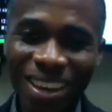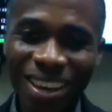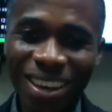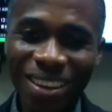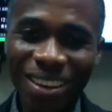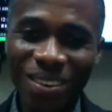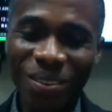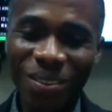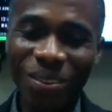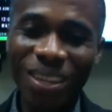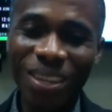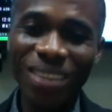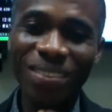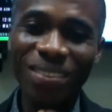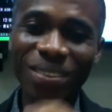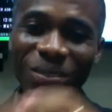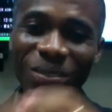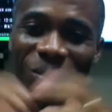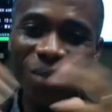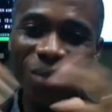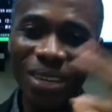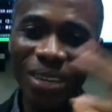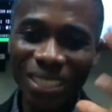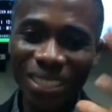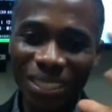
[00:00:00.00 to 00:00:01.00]
know the
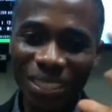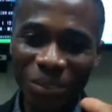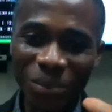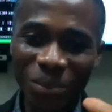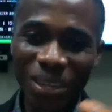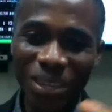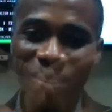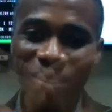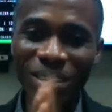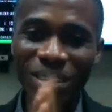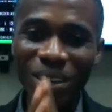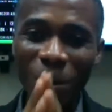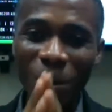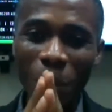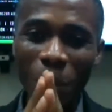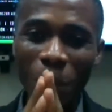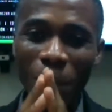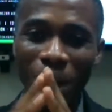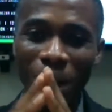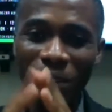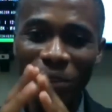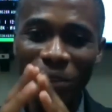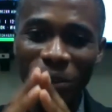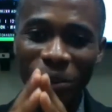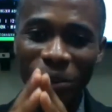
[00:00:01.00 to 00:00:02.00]
situation with our
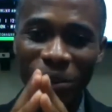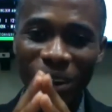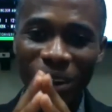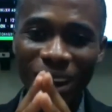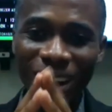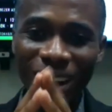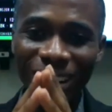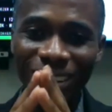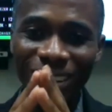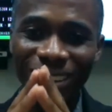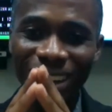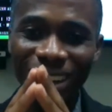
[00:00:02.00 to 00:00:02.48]
pastoral